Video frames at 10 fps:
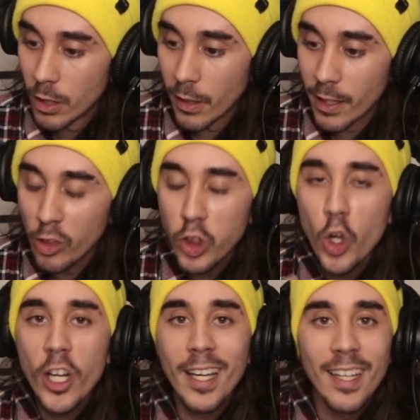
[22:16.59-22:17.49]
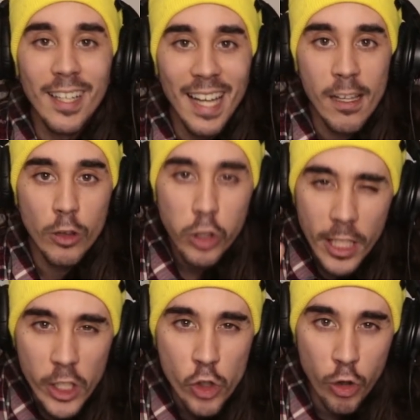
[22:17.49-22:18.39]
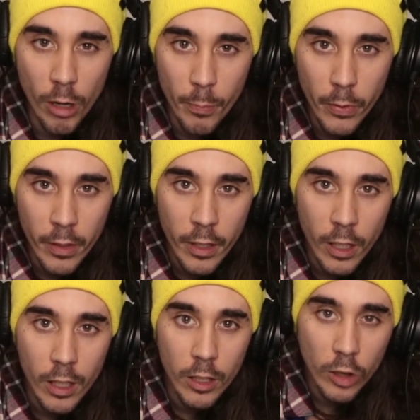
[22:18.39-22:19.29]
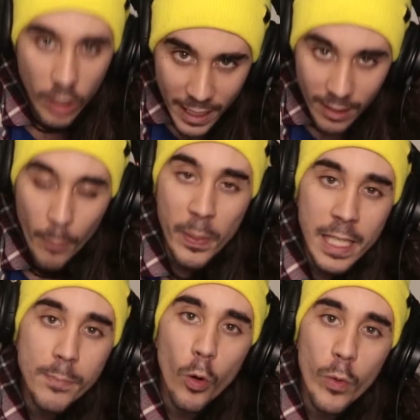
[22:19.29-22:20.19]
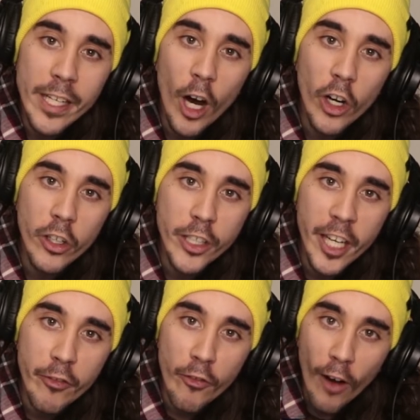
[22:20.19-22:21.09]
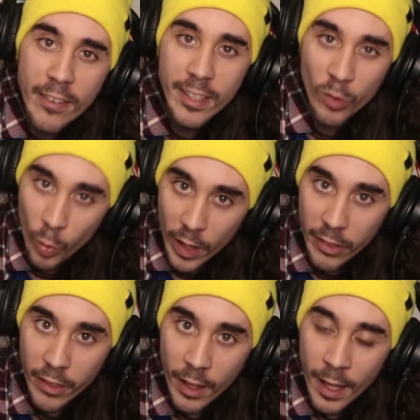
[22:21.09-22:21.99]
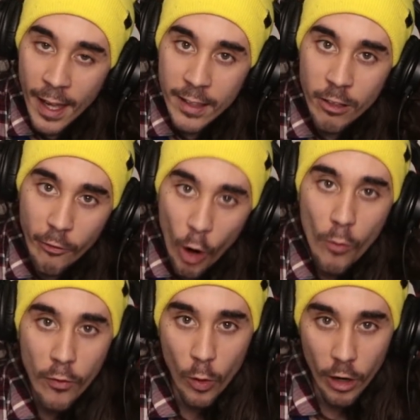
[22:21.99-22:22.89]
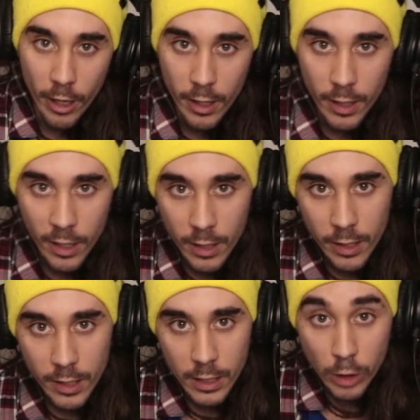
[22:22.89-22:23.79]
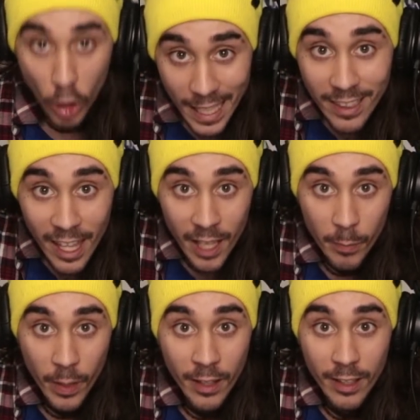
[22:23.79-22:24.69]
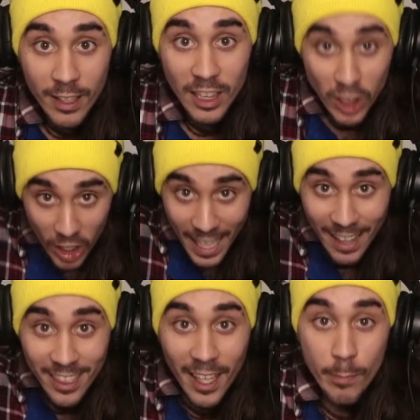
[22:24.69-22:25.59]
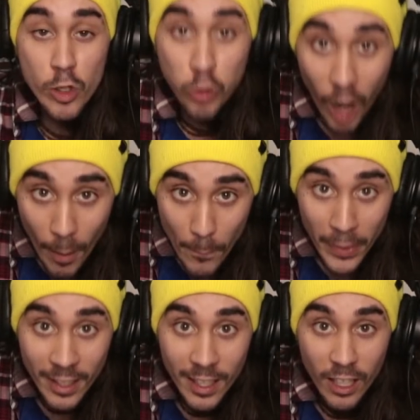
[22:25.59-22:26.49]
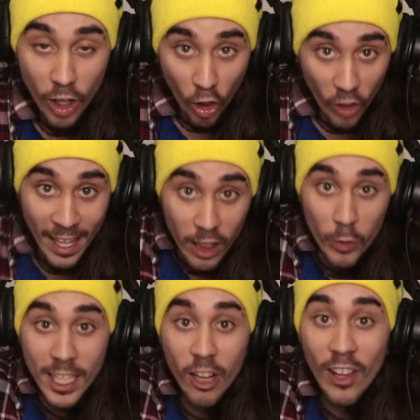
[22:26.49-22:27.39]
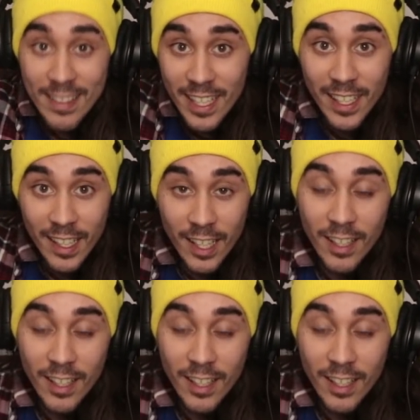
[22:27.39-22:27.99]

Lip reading: Like, look at Trump. Look at the people we are confronted with to vote for. Look at them. Look at them. Trump, Hillary Clinton.